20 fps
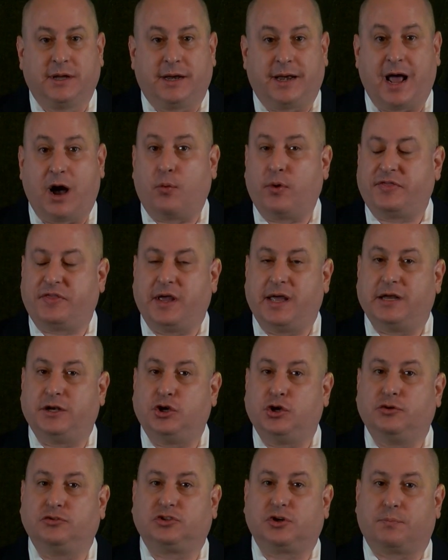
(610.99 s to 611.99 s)
Now, what the end
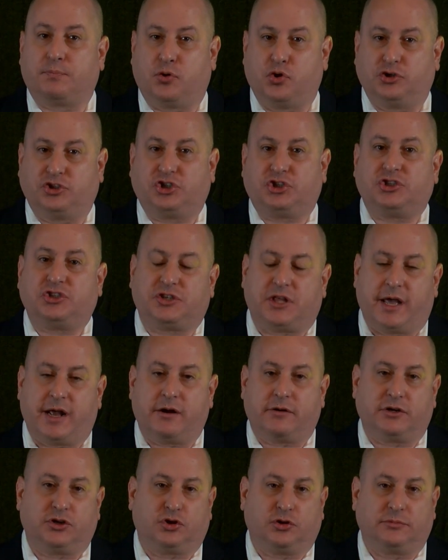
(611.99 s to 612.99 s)
user pushes
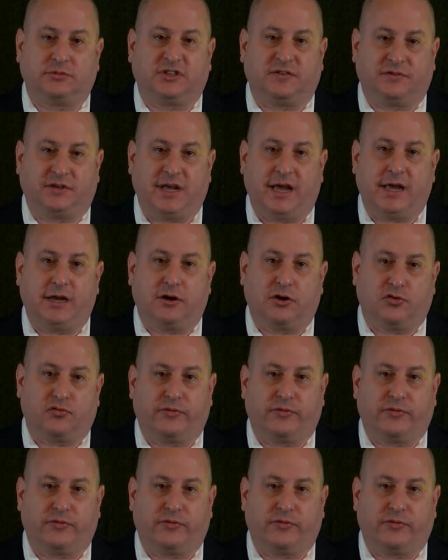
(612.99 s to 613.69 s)
there in terms of data,